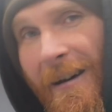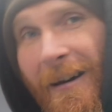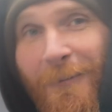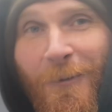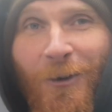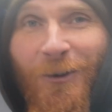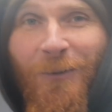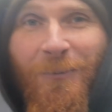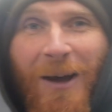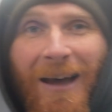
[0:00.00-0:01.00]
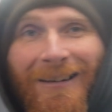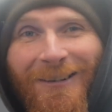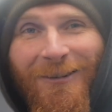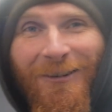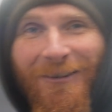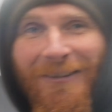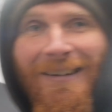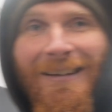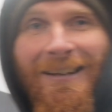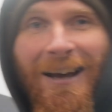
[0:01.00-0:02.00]
And what's the best
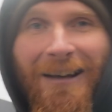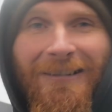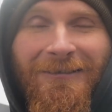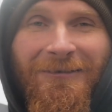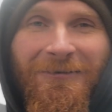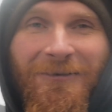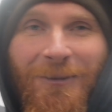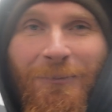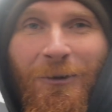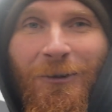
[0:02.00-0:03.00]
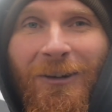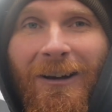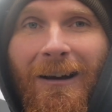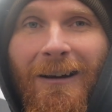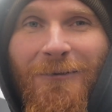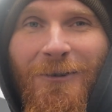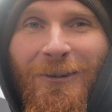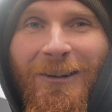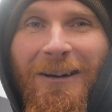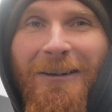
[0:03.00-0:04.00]
Nissan sports car of all
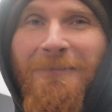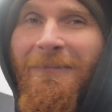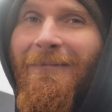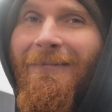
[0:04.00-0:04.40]
time?